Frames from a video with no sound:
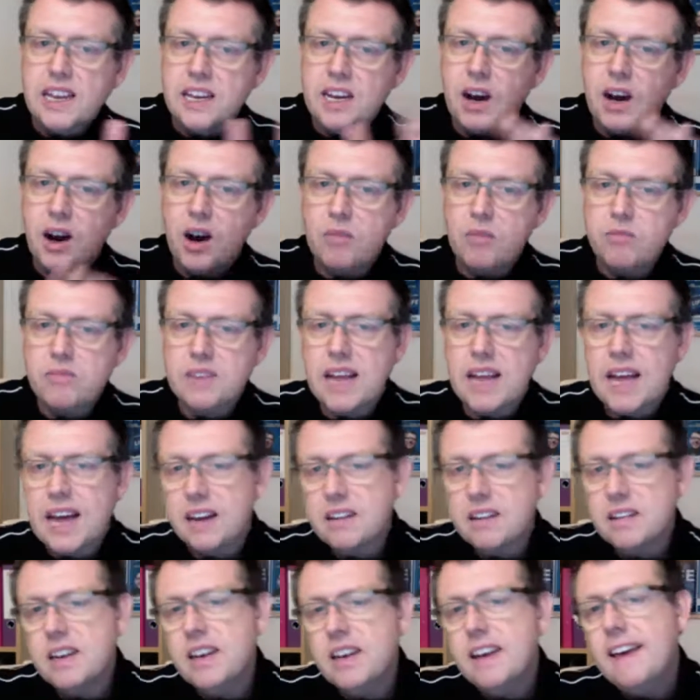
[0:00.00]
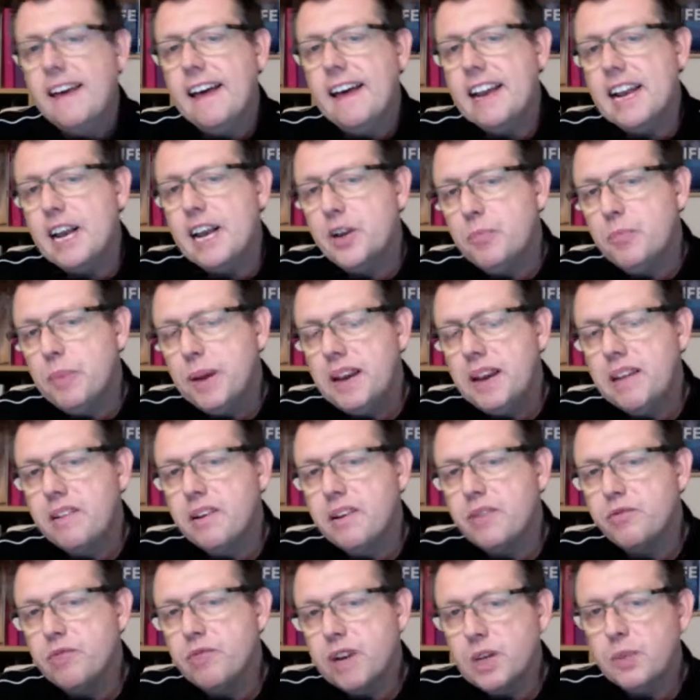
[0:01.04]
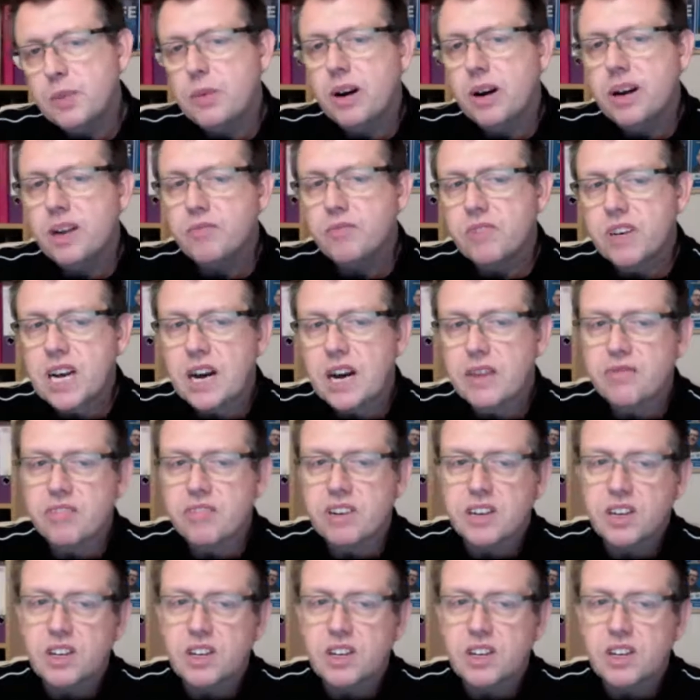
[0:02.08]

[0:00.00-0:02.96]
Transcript: calmed down and had a period of respite and recovery,